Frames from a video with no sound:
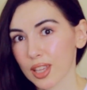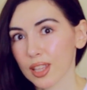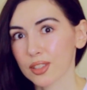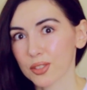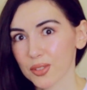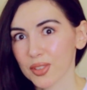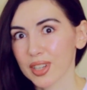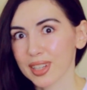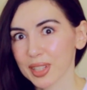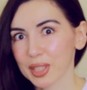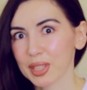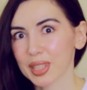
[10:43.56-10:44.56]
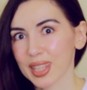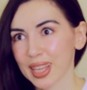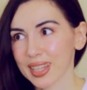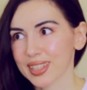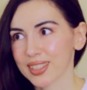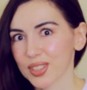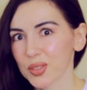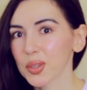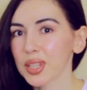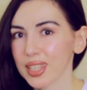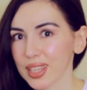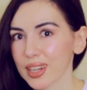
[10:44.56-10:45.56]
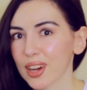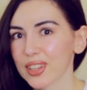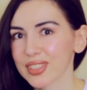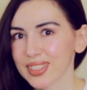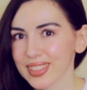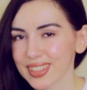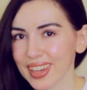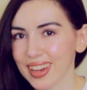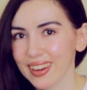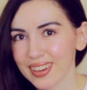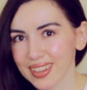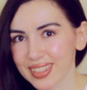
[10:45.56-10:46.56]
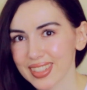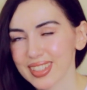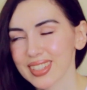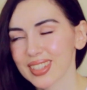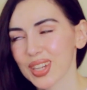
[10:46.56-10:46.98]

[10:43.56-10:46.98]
it's real. Like, she really got scared.